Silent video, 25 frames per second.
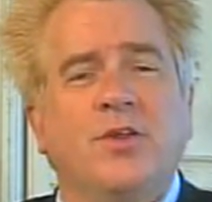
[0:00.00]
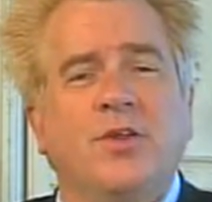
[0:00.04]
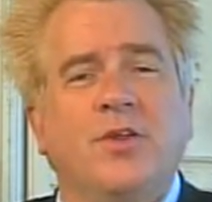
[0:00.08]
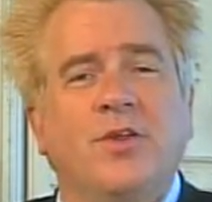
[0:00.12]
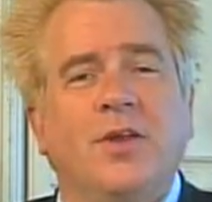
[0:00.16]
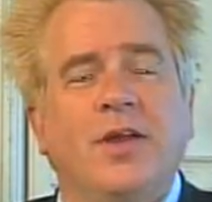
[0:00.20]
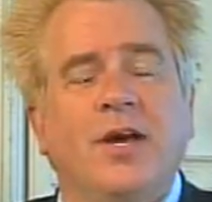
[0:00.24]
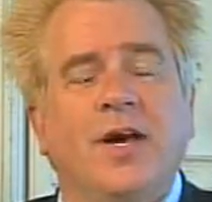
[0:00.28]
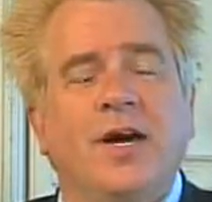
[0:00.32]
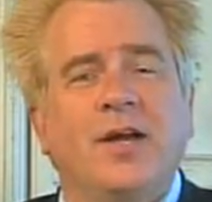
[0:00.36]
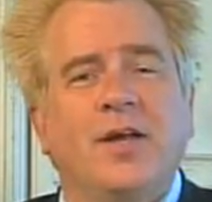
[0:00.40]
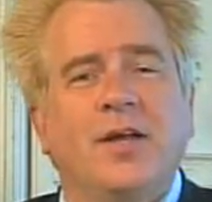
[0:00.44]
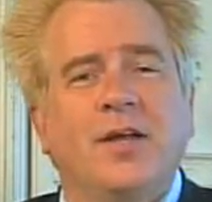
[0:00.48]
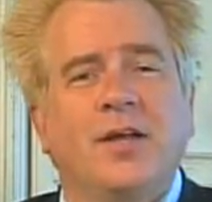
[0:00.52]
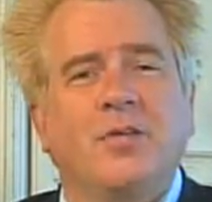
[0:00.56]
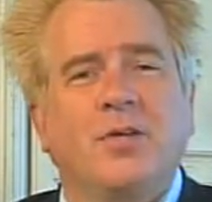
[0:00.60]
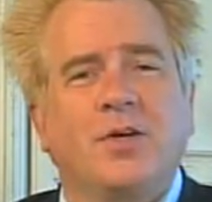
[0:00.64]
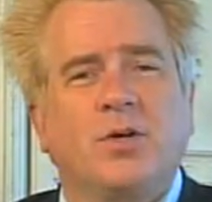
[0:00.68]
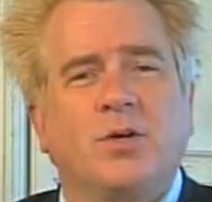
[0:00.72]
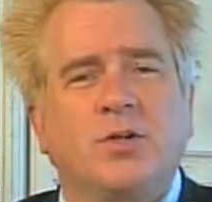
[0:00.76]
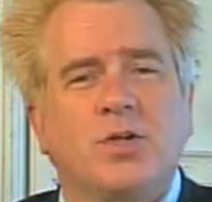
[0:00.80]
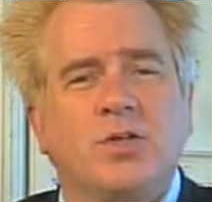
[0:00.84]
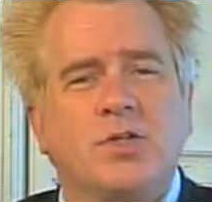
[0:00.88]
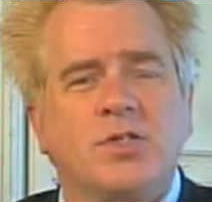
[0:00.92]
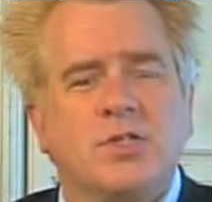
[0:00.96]
the
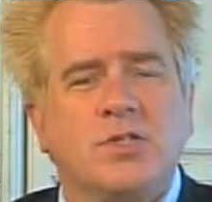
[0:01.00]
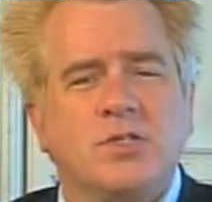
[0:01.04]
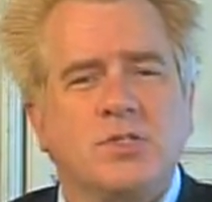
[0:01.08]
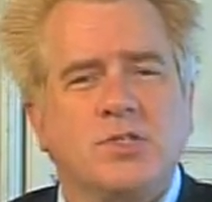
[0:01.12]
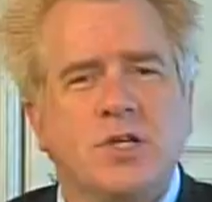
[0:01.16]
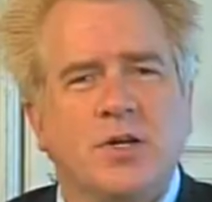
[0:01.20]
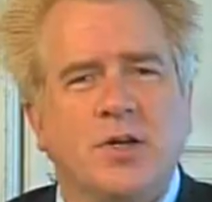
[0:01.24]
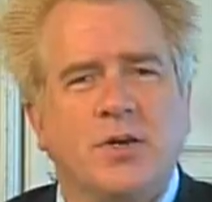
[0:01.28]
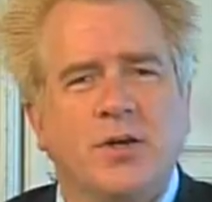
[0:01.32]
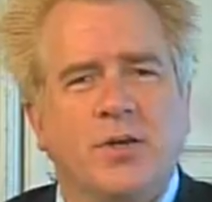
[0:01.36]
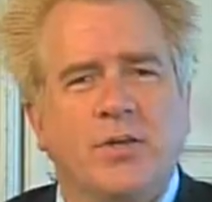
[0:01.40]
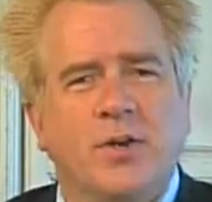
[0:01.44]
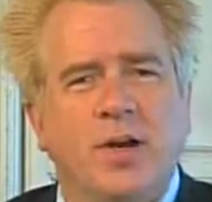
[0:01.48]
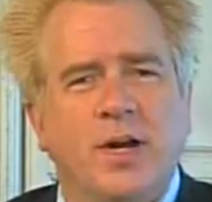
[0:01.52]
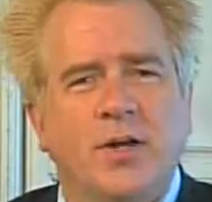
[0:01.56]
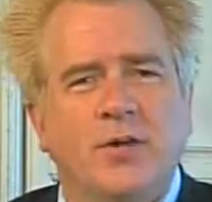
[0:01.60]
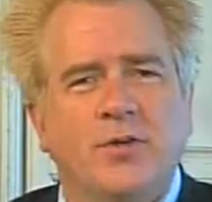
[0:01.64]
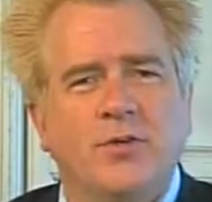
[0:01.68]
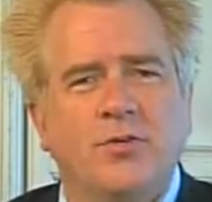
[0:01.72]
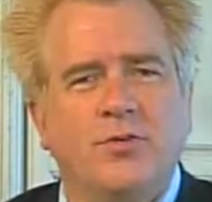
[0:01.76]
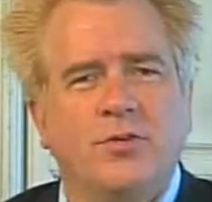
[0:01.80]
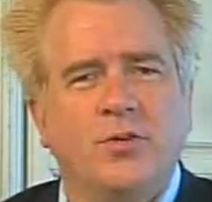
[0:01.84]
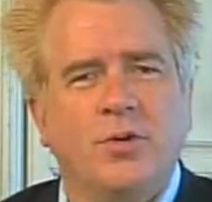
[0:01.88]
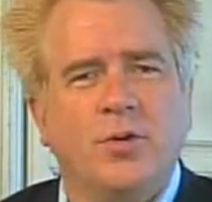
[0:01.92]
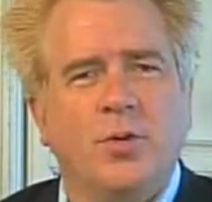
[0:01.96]
9/11 Christian Center at
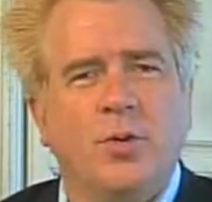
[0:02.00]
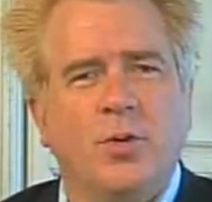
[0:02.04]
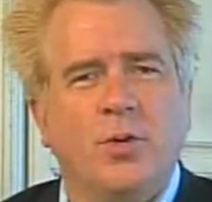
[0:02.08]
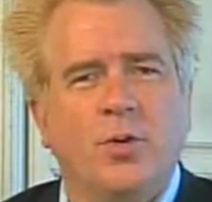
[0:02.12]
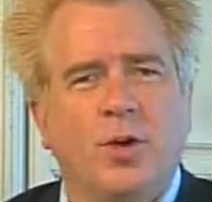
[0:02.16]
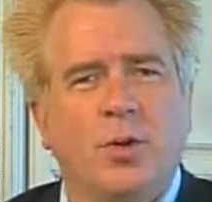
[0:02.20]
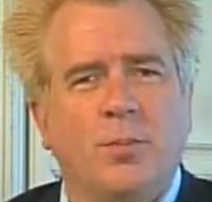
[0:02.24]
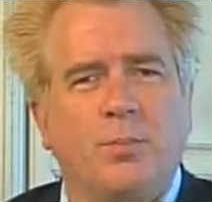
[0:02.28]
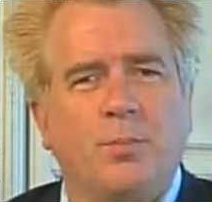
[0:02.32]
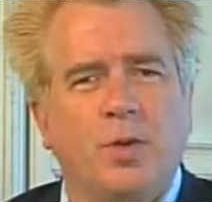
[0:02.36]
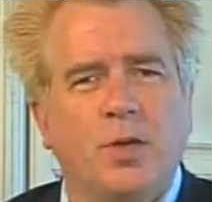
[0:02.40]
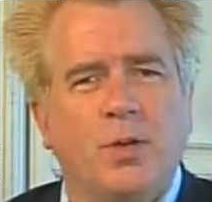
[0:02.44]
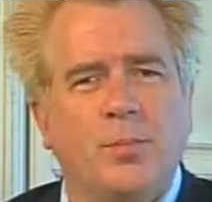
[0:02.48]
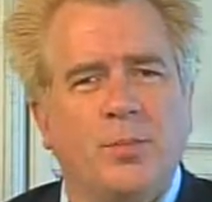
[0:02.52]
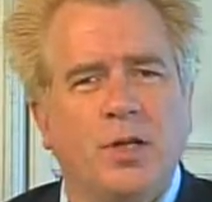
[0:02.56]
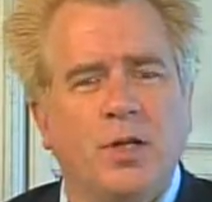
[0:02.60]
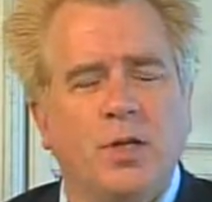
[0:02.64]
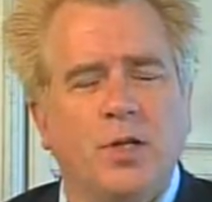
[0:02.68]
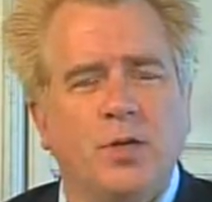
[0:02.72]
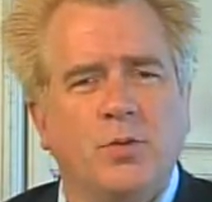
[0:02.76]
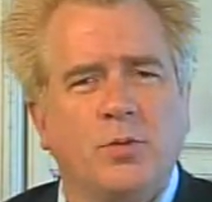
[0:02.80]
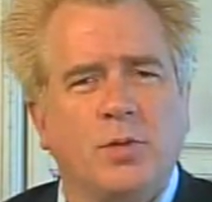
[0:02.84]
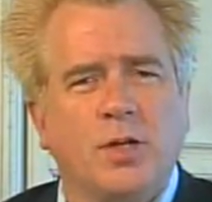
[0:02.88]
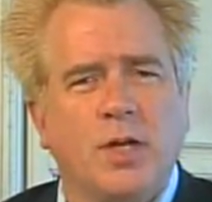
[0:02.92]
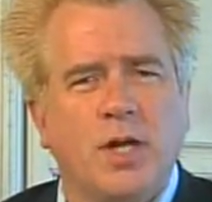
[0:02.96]
Ground Zero and our
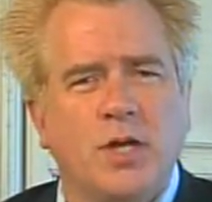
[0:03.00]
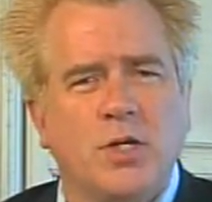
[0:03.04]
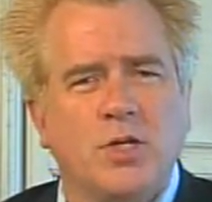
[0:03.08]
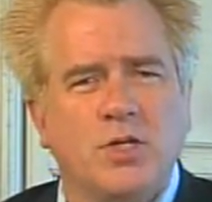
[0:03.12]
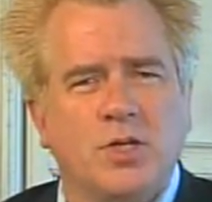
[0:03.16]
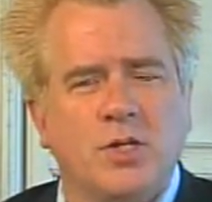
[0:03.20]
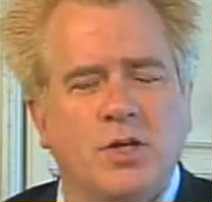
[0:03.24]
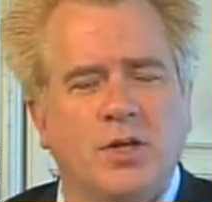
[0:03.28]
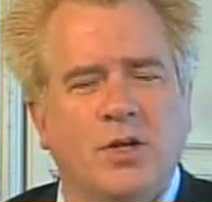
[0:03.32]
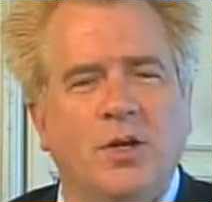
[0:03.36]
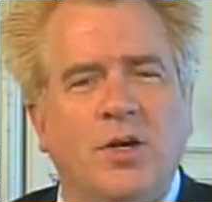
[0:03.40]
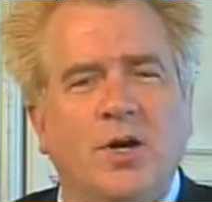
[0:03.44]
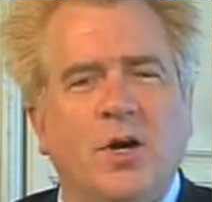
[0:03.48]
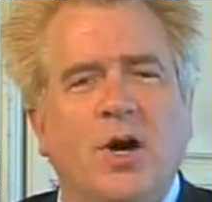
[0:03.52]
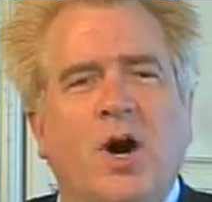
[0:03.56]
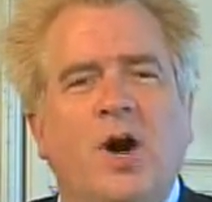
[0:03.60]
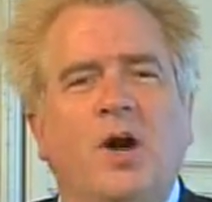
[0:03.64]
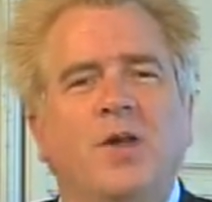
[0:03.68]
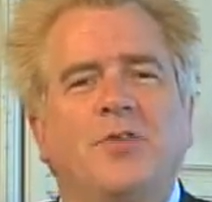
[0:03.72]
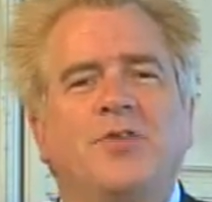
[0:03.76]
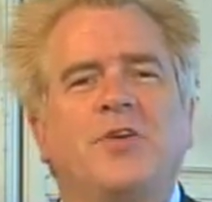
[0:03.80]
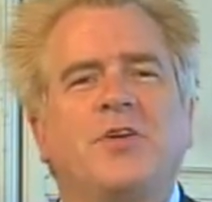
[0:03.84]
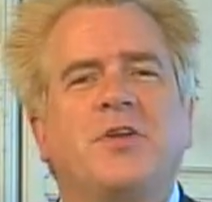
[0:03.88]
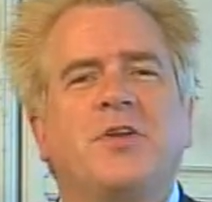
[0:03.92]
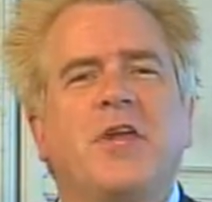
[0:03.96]
permanent location
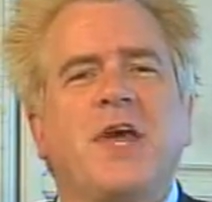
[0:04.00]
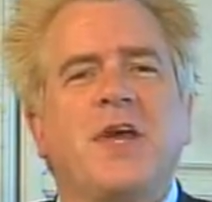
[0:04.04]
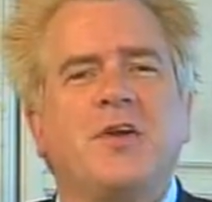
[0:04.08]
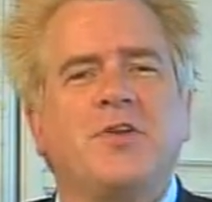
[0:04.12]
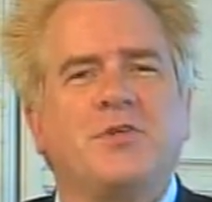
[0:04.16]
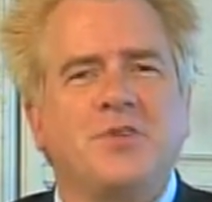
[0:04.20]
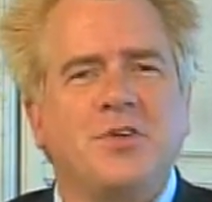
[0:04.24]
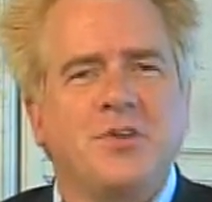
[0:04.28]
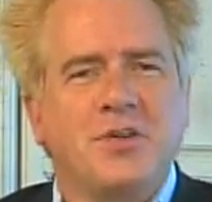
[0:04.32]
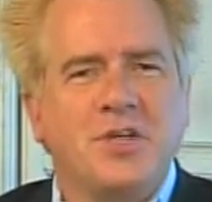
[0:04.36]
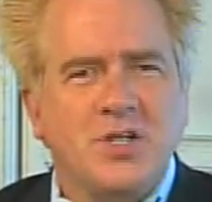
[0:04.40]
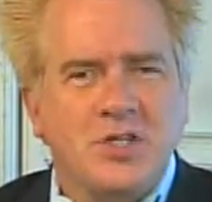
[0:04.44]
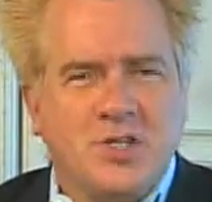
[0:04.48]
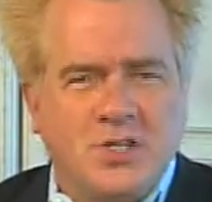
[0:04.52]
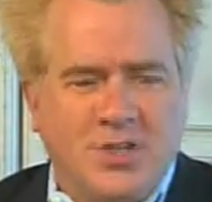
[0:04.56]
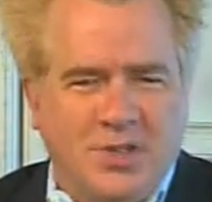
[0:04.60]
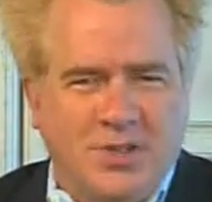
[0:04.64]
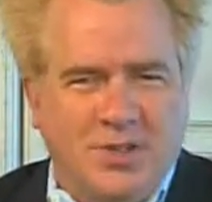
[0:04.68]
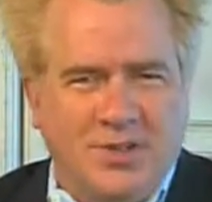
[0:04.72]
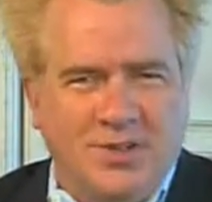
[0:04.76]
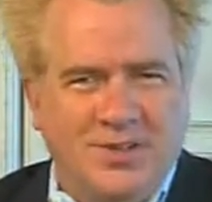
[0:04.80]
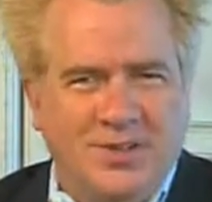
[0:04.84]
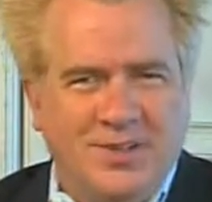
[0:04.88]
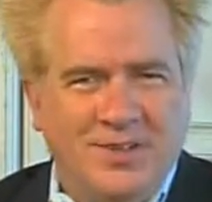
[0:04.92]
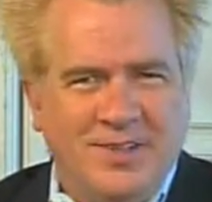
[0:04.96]
on today's edition
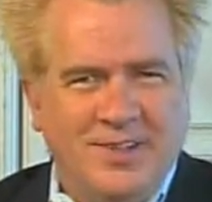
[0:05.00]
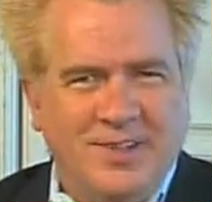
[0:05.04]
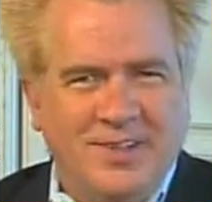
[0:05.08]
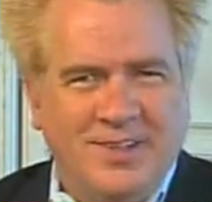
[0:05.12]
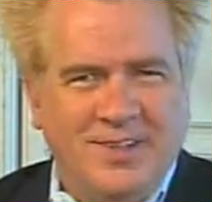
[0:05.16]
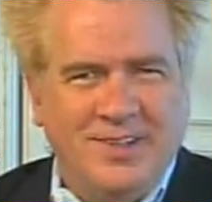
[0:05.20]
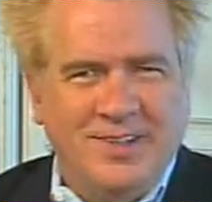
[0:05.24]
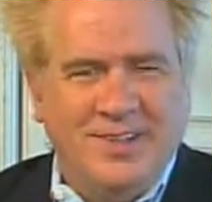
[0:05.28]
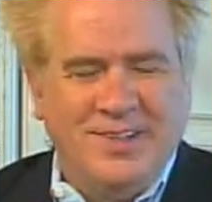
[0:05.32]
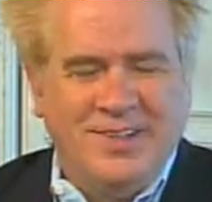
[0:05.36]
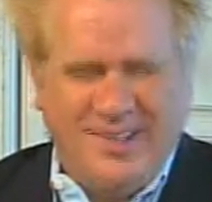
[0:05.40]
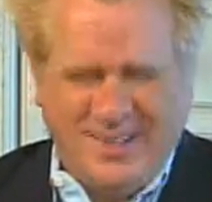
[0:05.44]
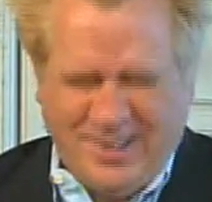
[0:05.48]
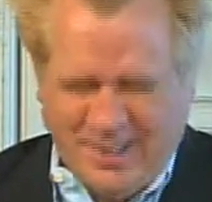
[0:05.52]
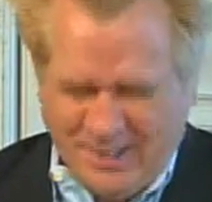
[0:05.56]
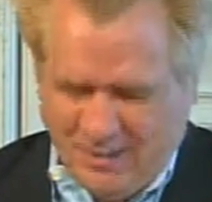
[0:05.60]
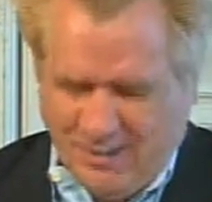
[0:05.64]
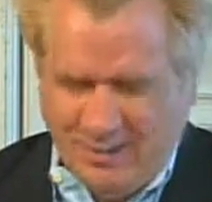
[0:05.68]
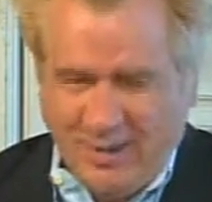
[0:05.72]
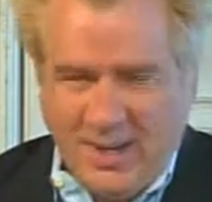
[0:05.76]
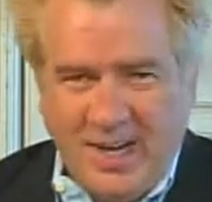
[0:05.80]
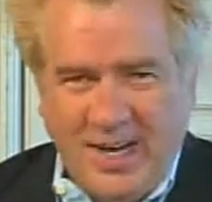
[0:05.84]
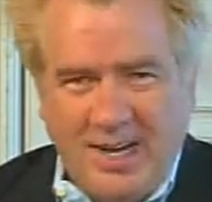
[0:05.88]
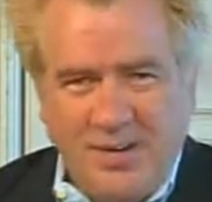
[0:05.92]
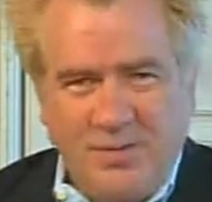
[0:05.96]

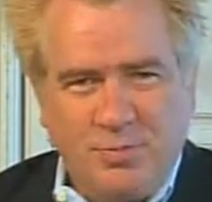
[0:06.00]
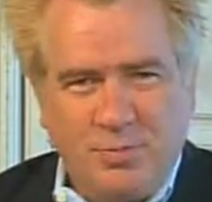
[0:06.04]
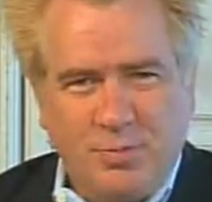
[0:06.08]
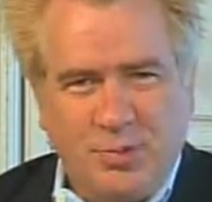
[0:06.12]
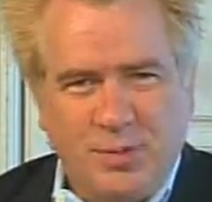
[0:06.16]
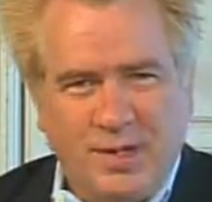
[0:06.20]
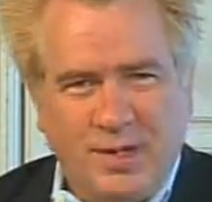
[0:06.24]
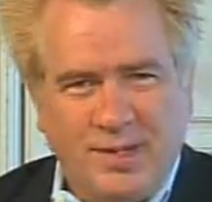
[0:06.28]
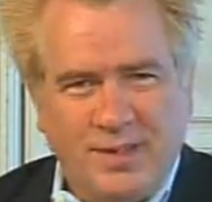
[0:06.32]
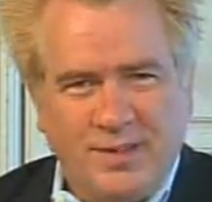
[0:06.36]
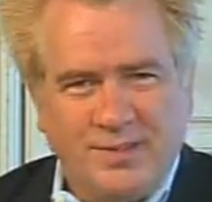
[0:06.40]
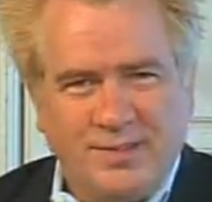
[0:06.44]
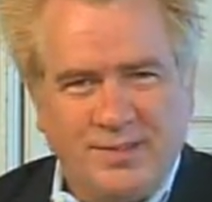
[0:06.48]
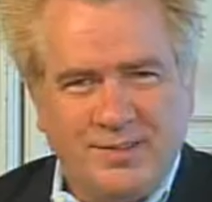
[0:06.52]
of LivePrayer.